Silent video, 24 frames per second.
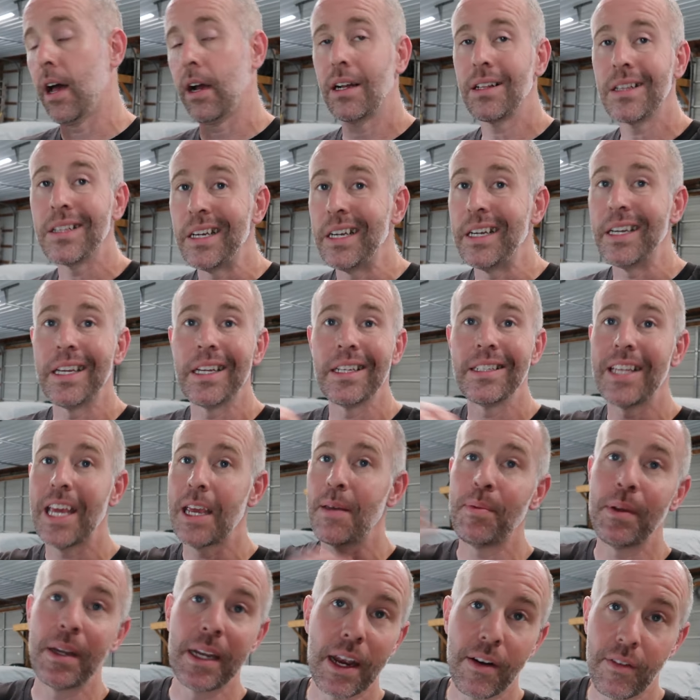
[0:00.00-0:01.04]
Cleaning,
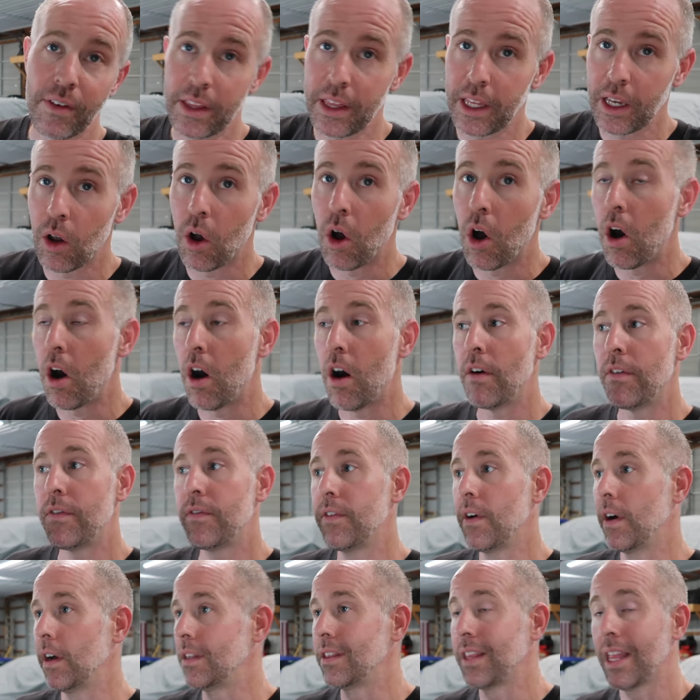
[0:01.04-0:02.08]
taping everything
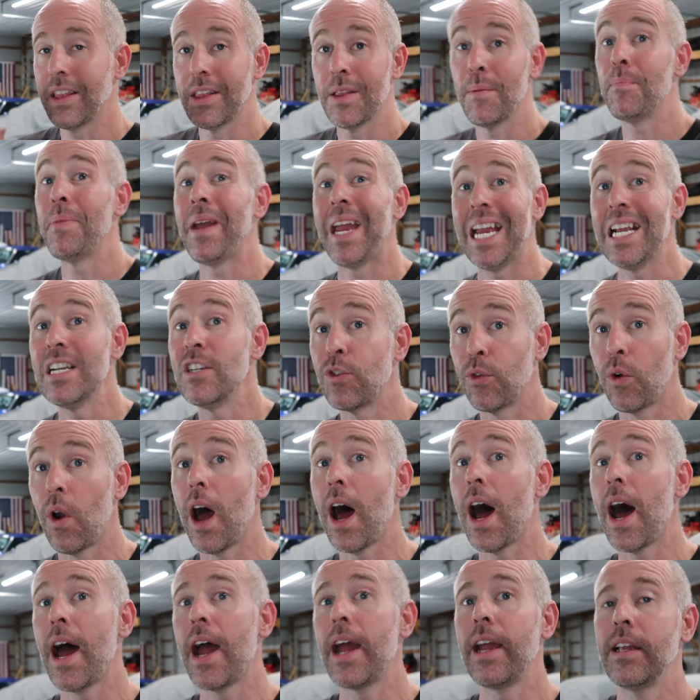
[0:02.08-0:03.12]
off, letting the paint
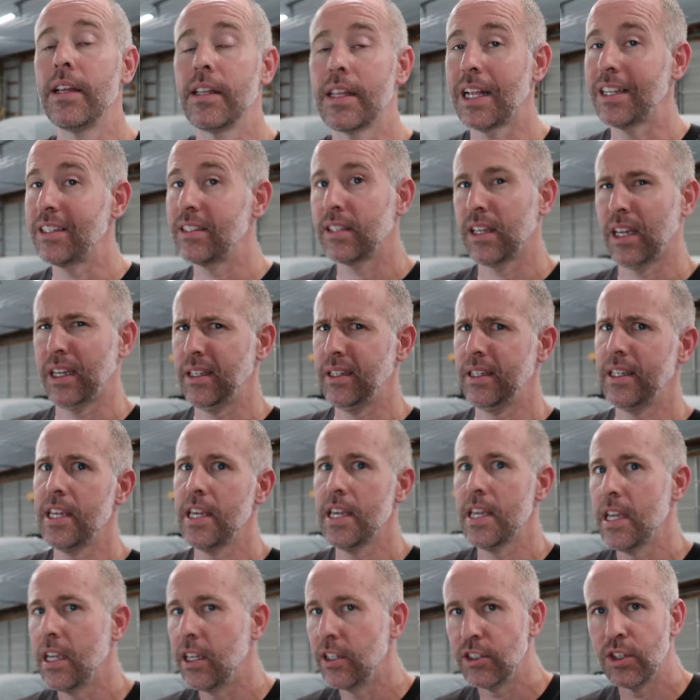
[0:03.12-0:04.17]
dry. That's like
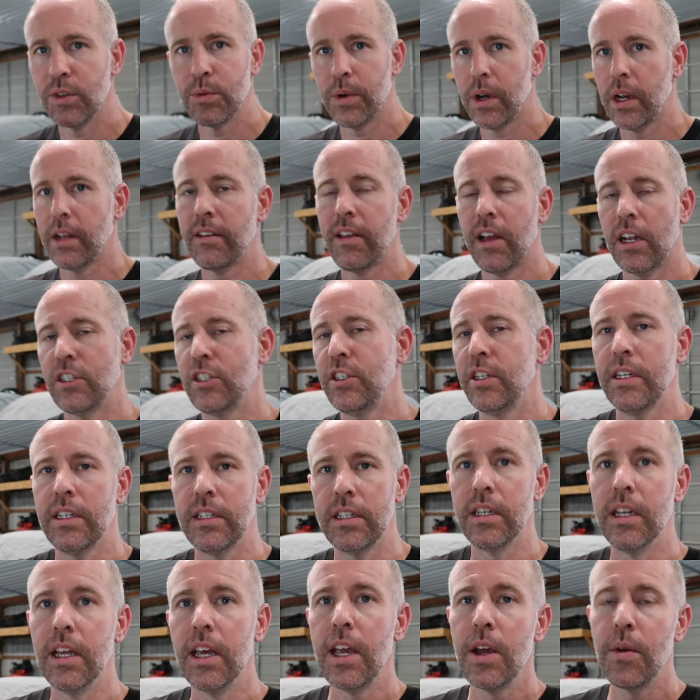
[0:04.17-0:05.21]
key, because you don't want to touch it
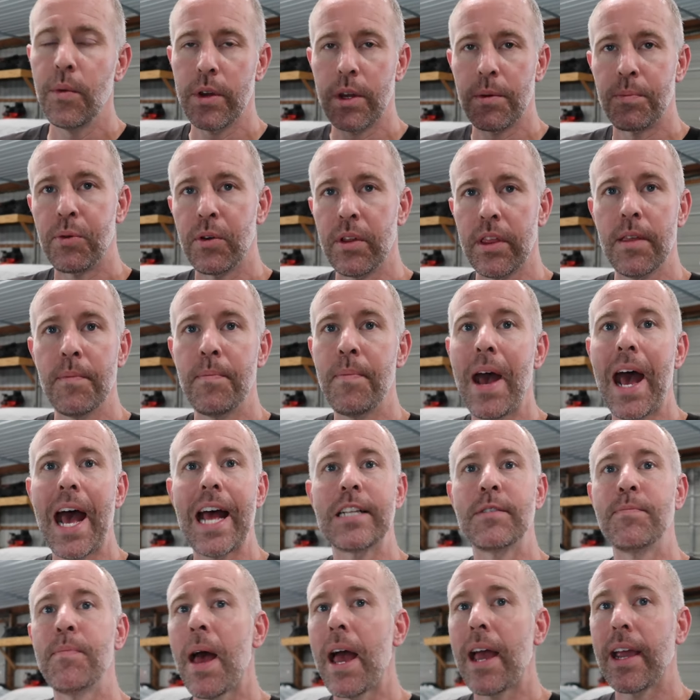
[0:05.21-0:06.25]
and when you're putting the
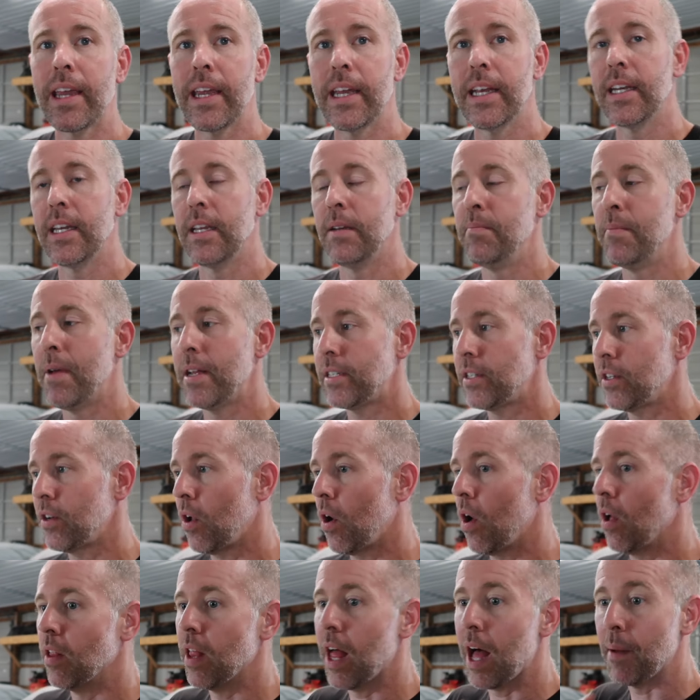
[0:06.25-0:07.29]
pads back in and mess it
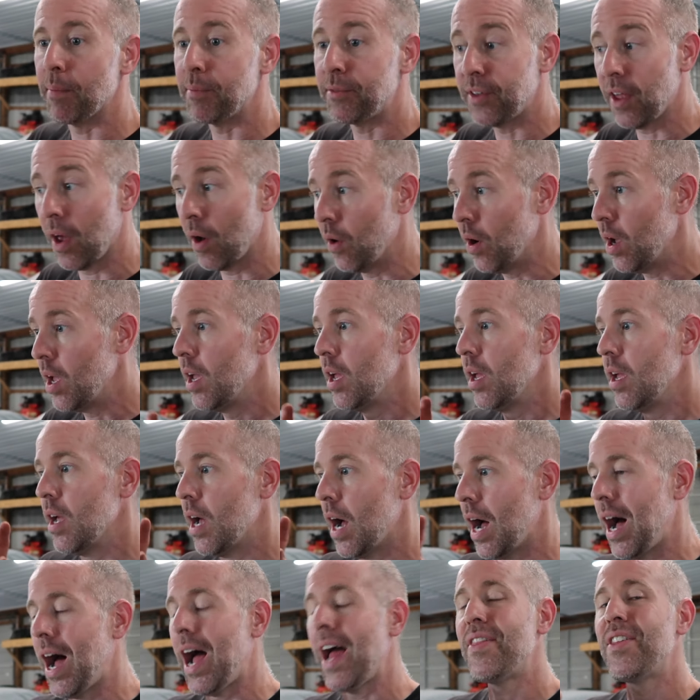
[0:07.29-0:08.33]
all up. So
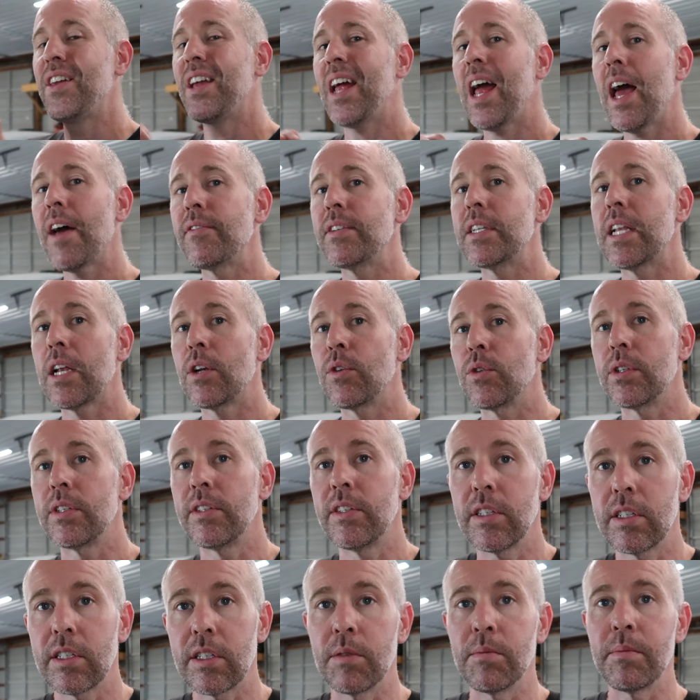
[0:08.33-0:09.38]
I think I have it down to a
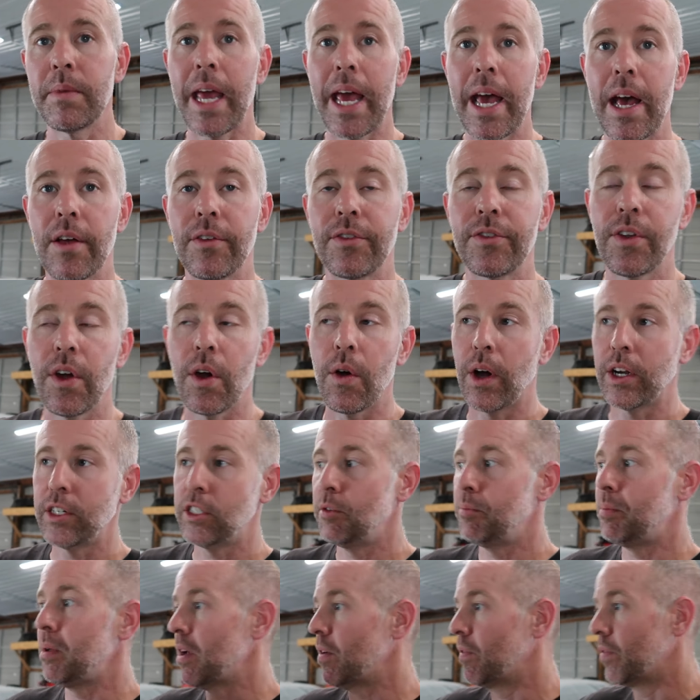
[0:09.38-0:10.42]
system now, so I
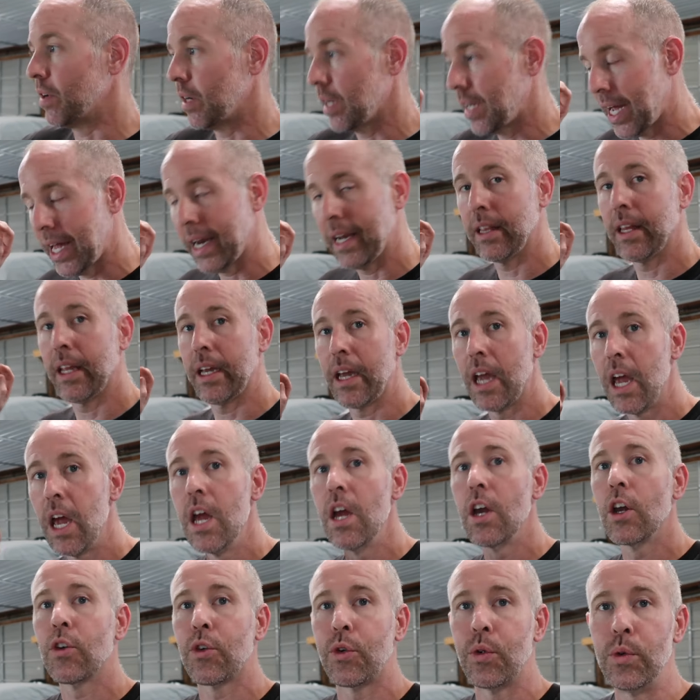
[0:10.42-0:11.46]
should be able to kind of like
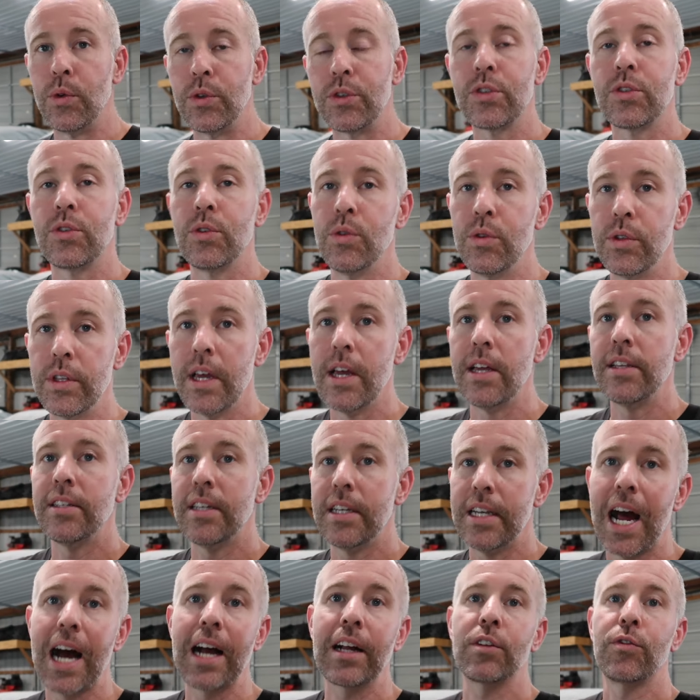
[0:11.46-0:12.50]
cruise through this
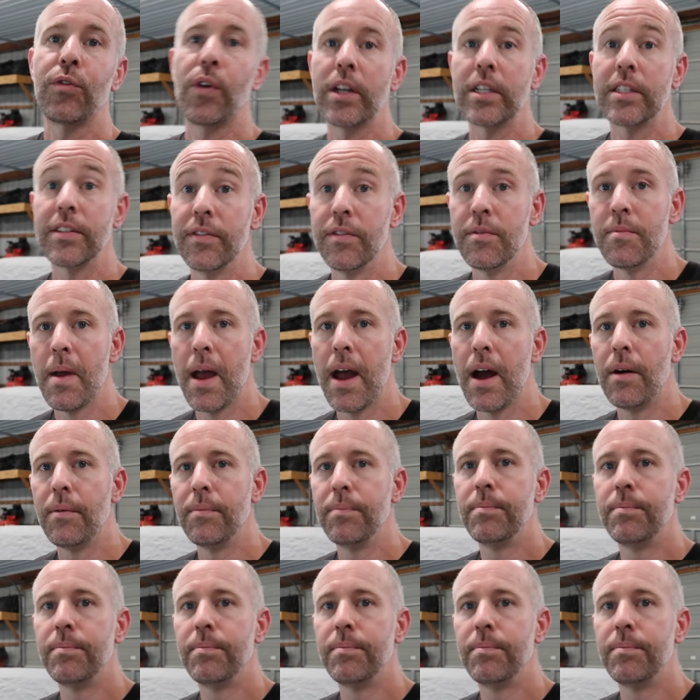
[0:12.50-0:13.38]
and knock the rest of them out.